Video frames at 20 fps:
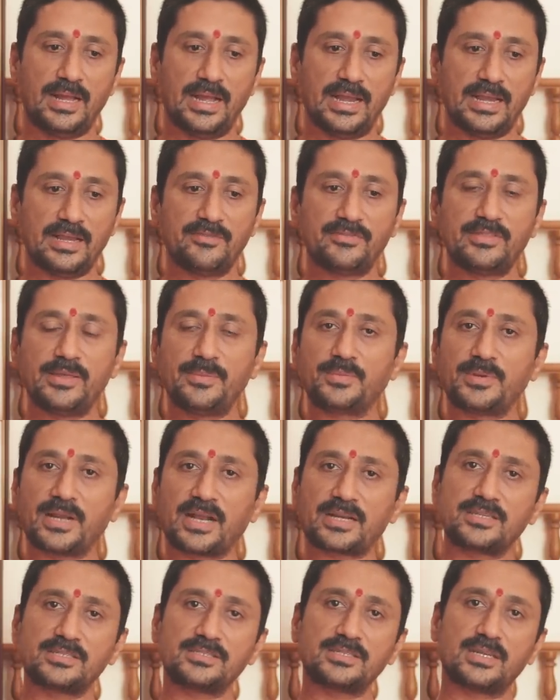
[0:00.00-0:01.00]
And if they
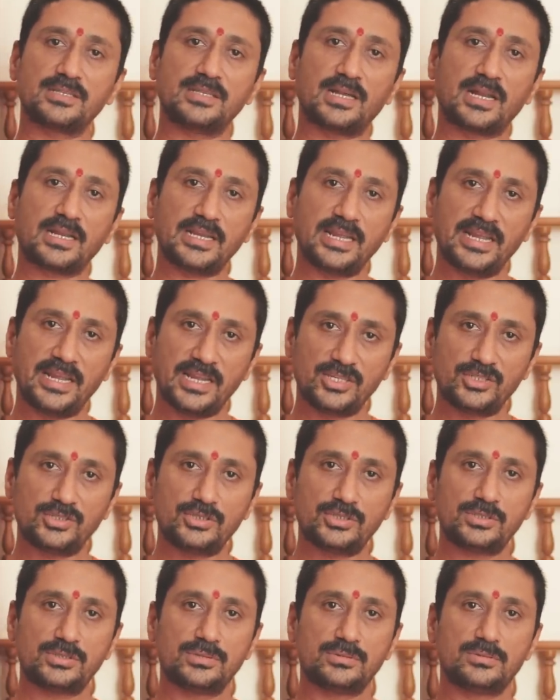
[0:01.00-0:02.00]
practice at that
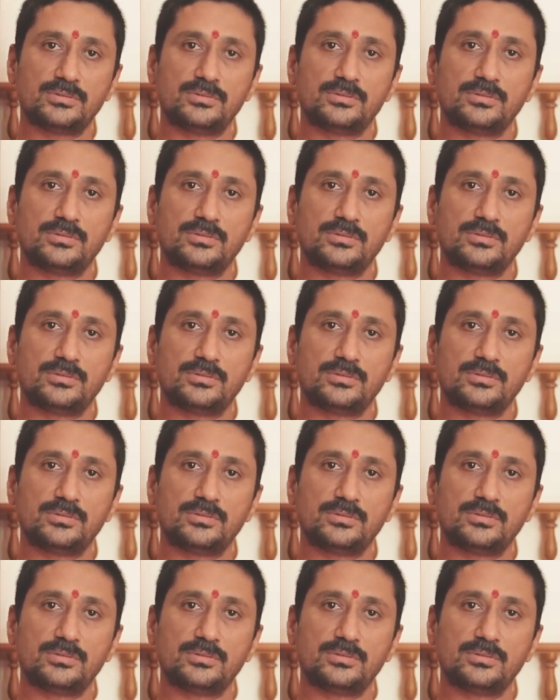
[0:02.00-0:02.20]
age,